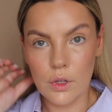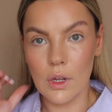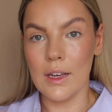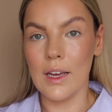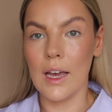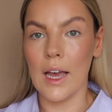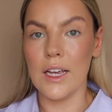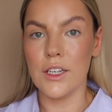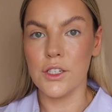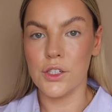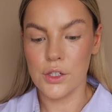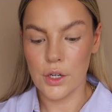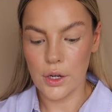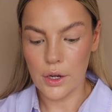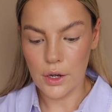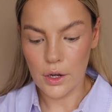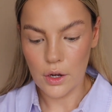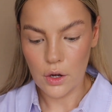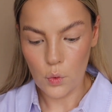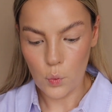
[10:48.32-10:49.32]
Okay,
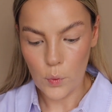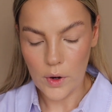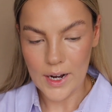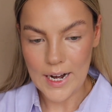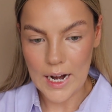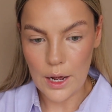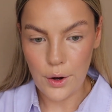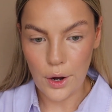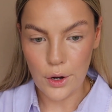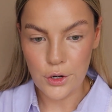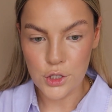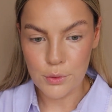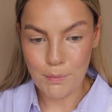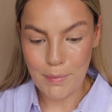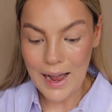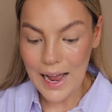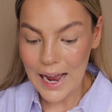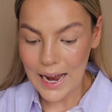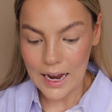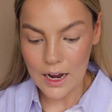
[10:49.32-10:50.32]
so we are now going to
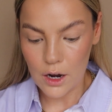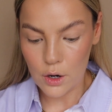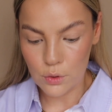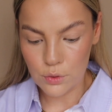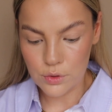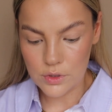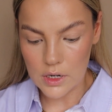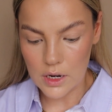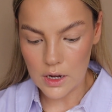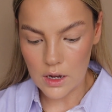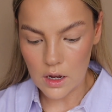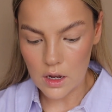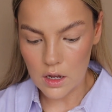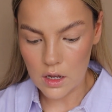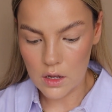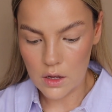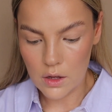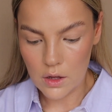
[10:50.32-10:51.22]
powder.